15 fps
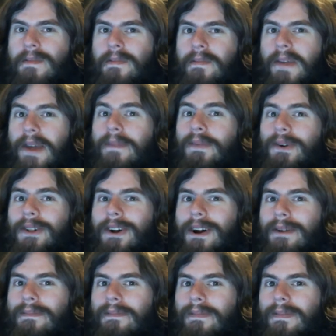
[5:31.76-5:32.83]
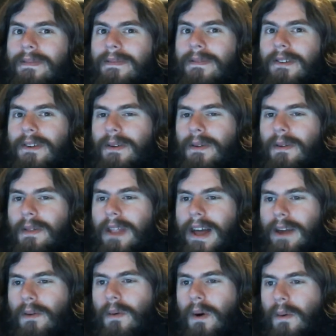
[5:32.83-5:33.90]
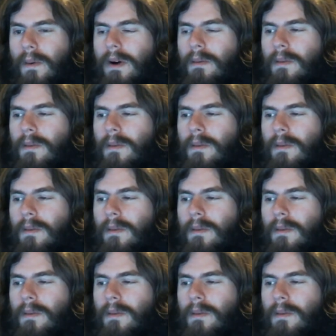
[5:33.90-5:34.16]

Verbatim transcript: People are like one,